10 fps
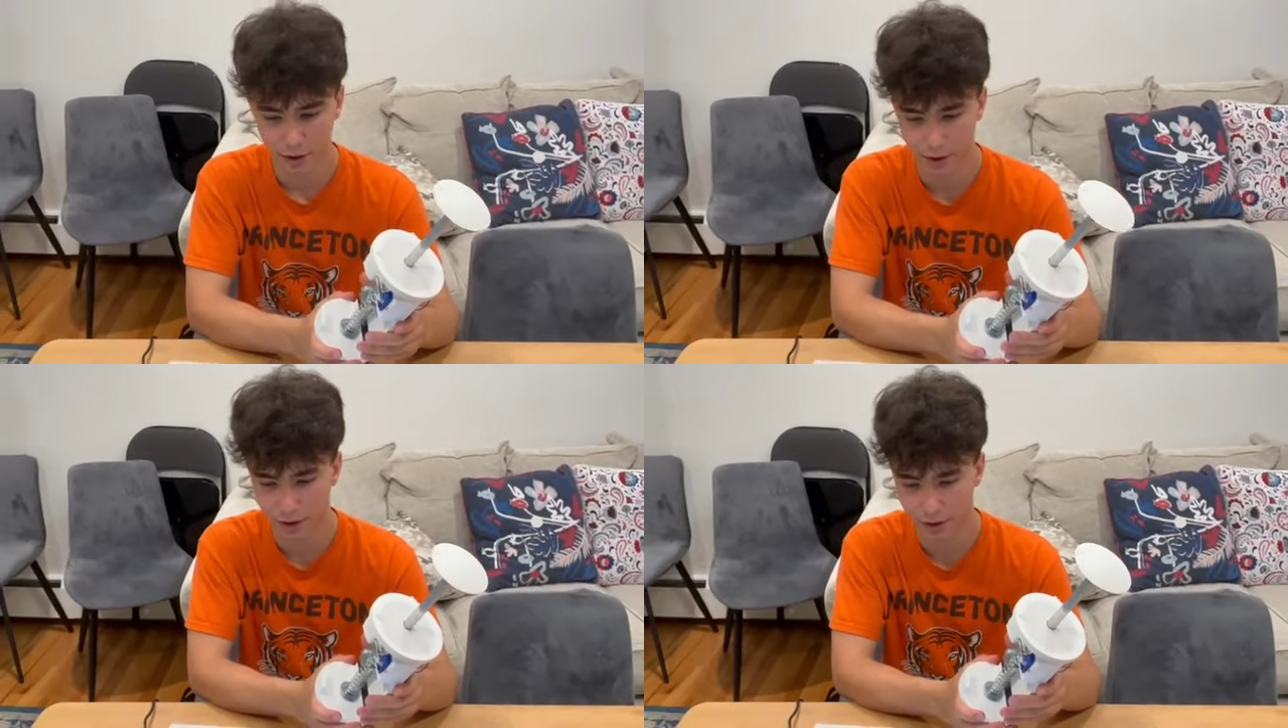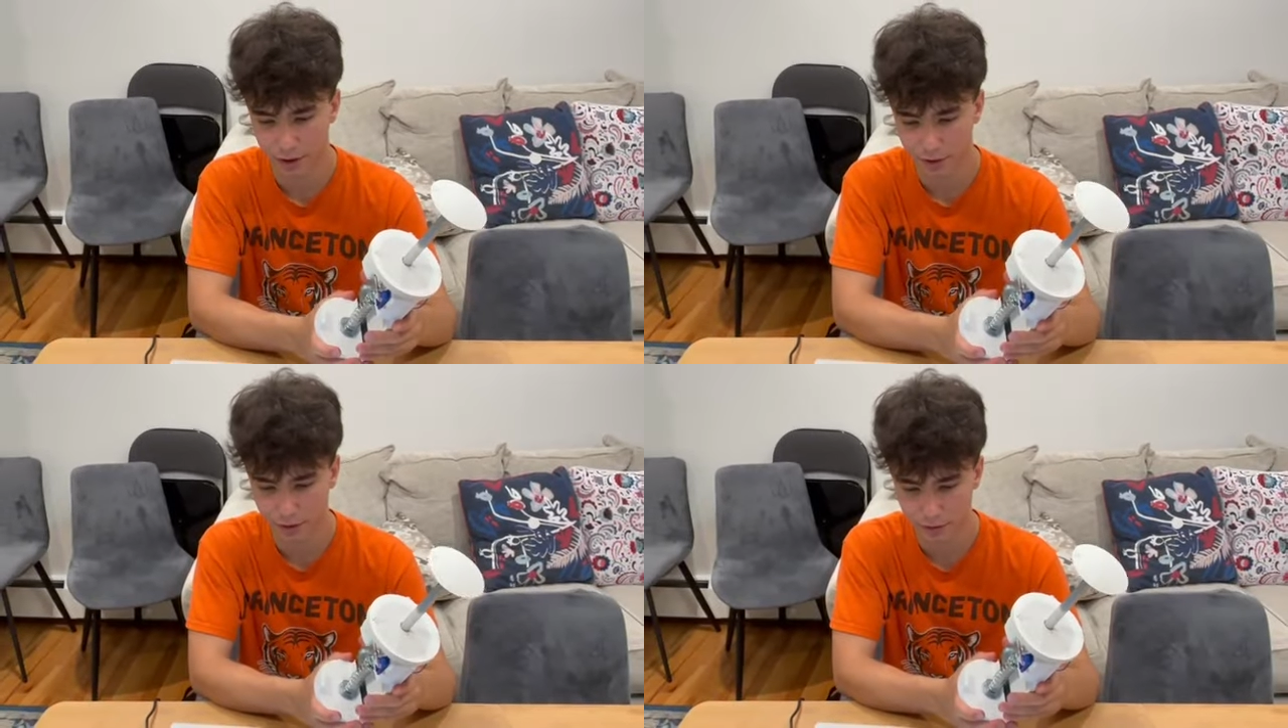
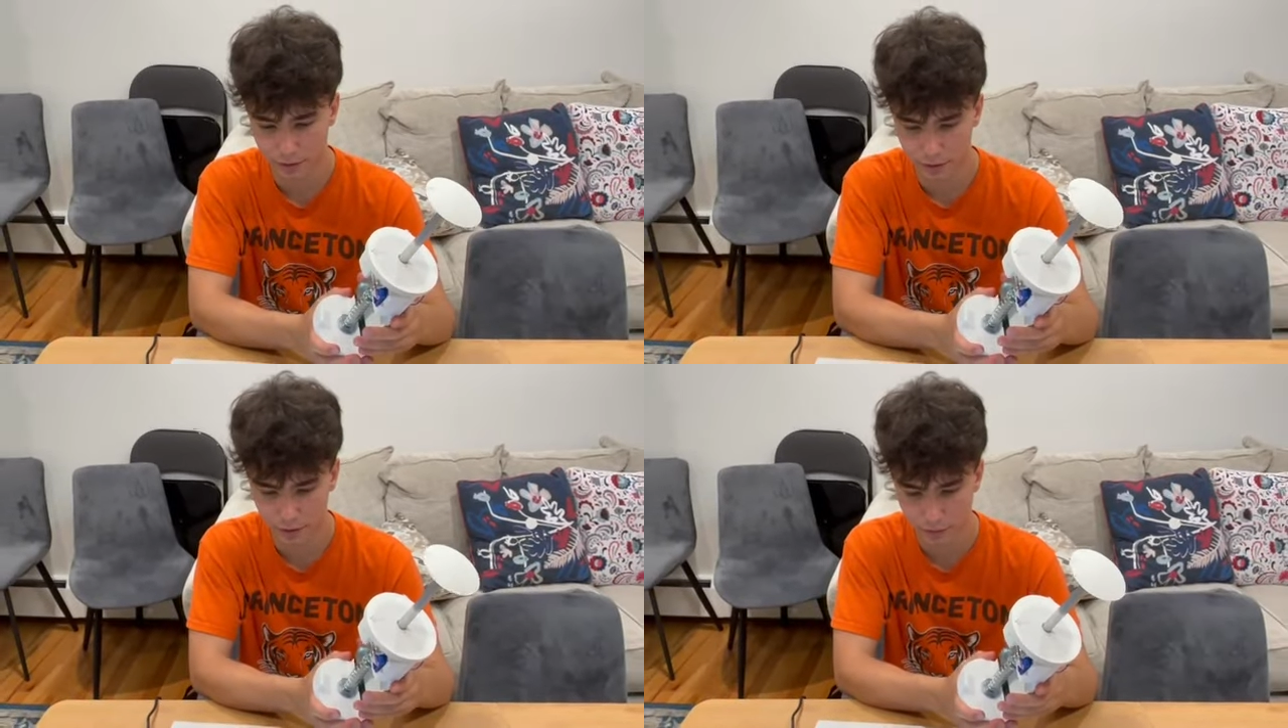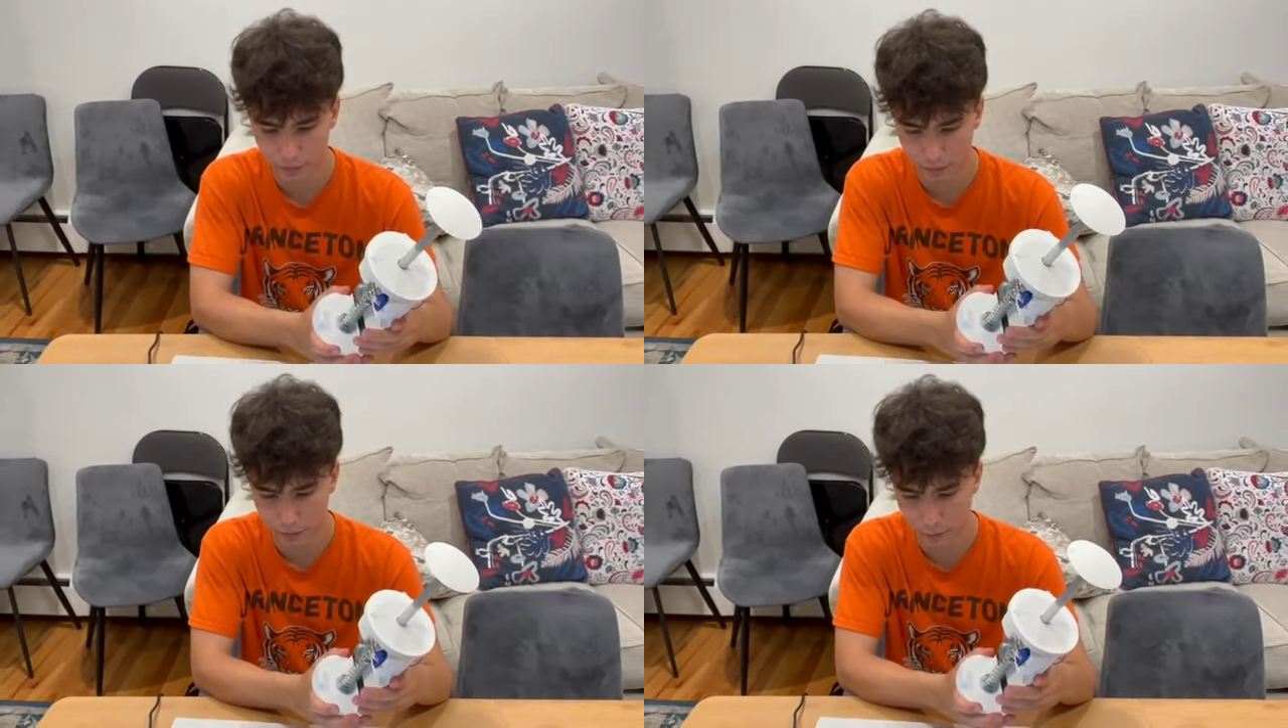and
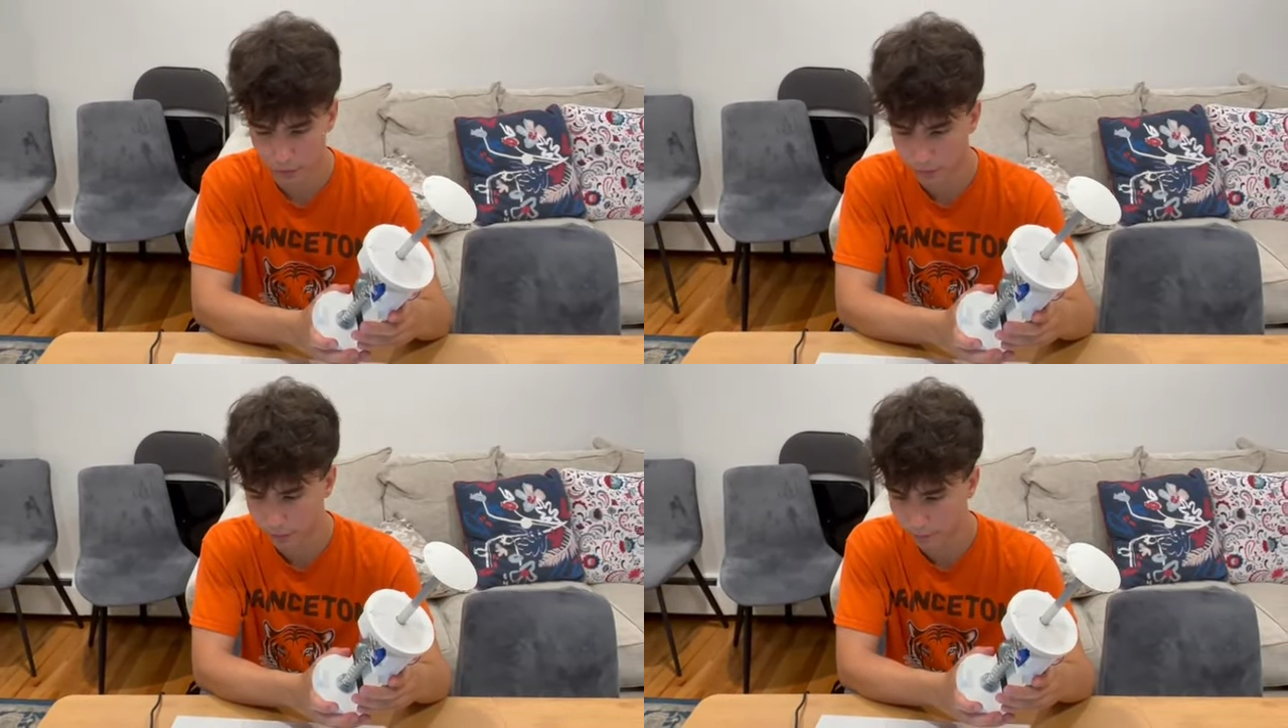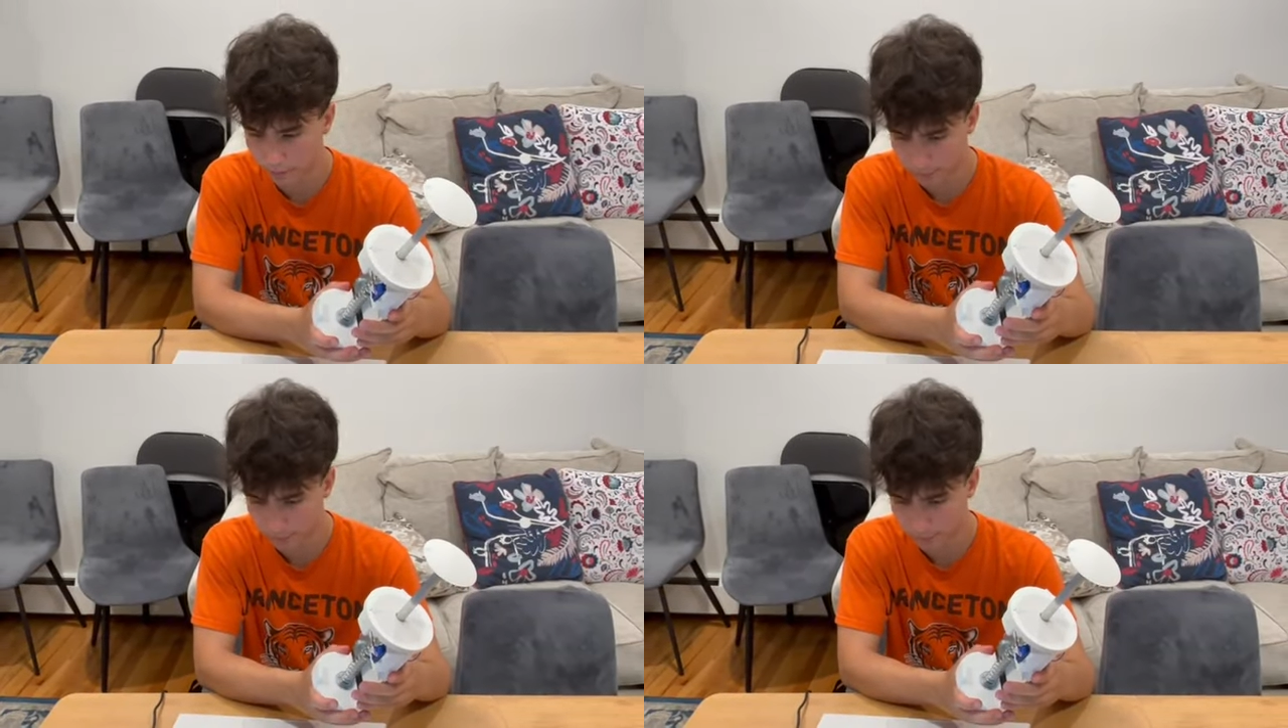fun